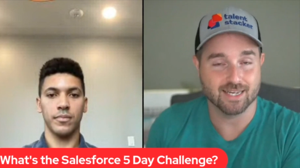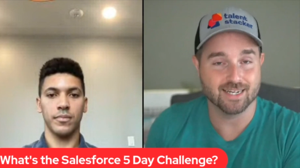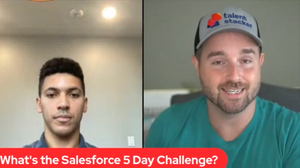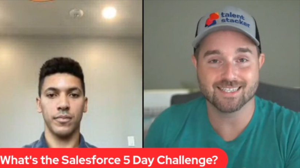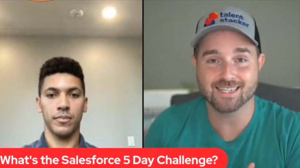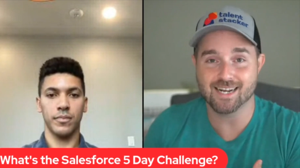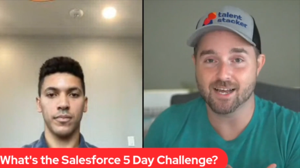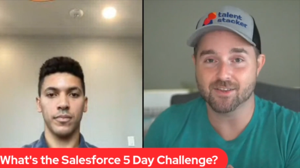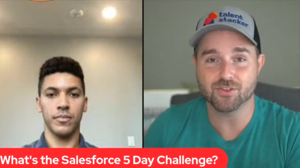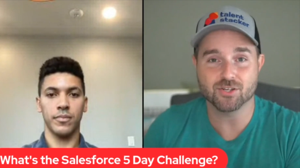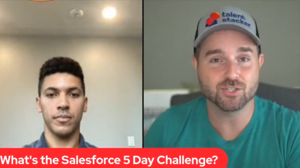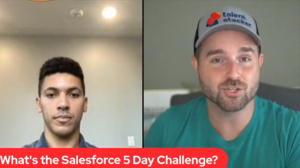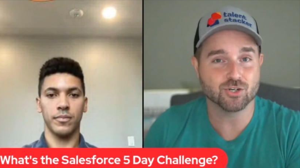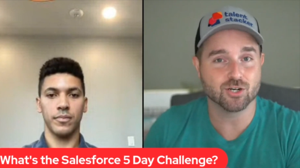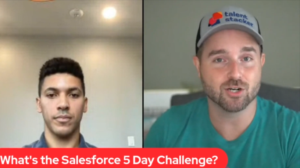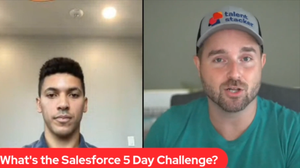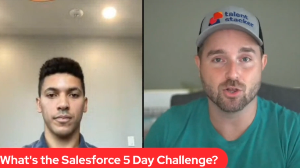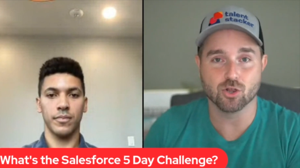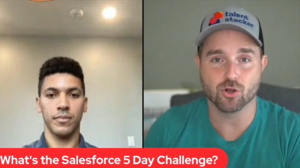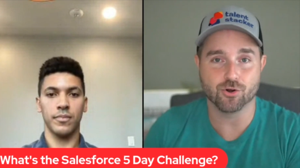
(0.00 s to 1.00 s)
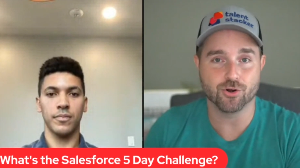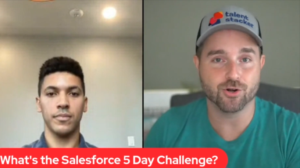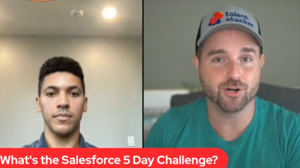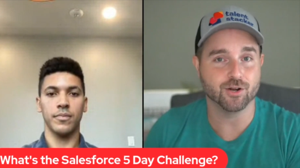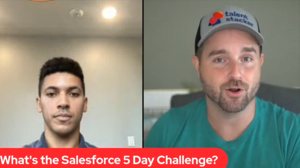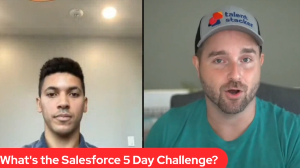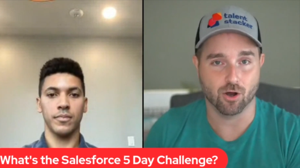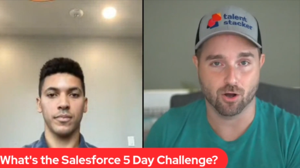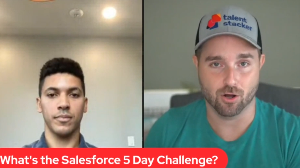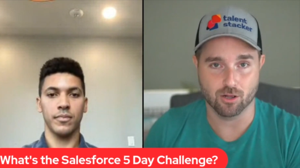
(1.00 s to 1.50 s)
Speaker 1: And it's not that you're going to learn
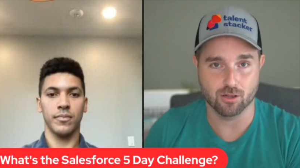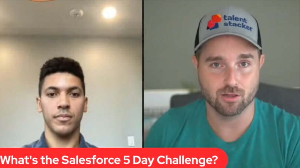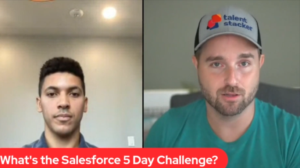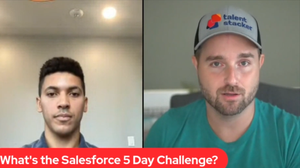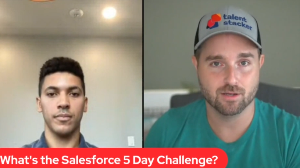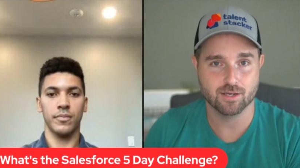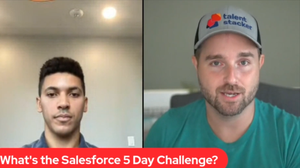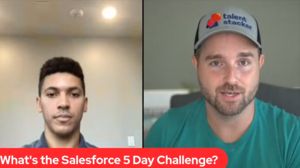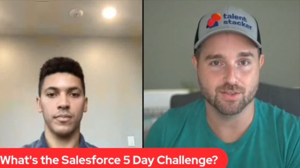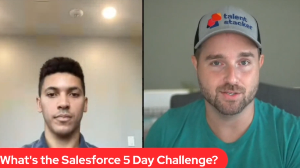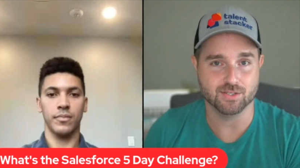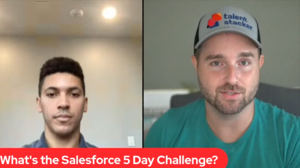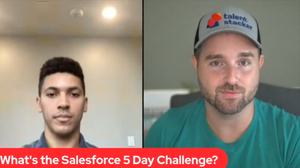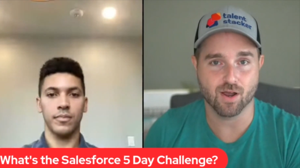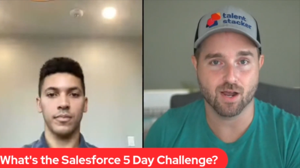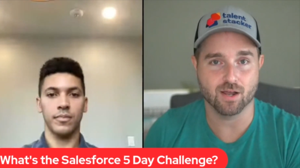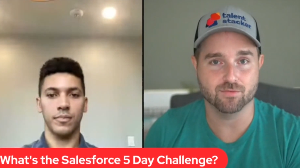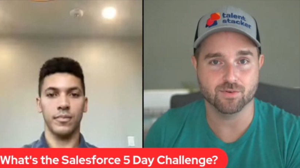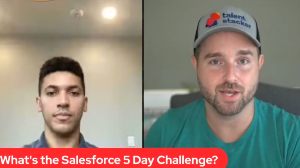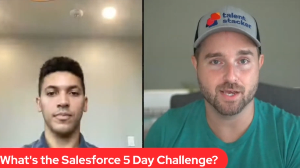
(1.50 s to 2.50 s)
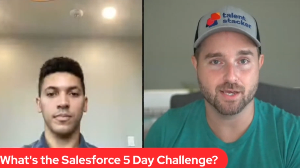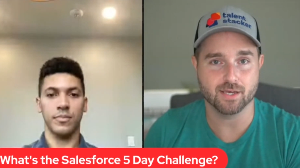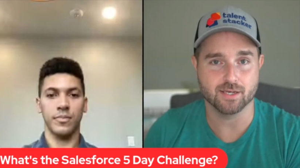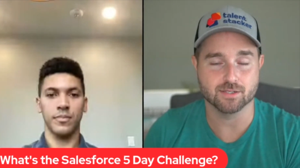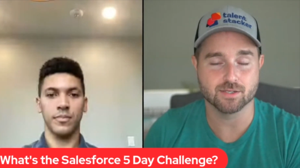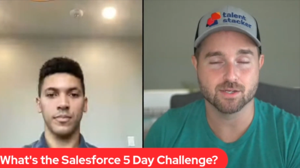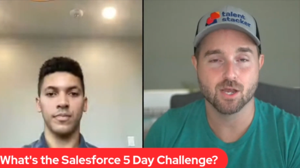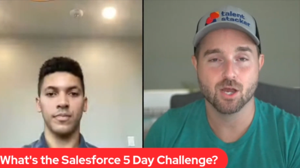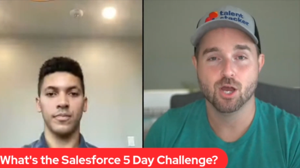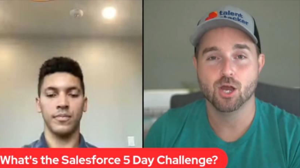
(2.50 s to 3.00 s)
it all in these five days,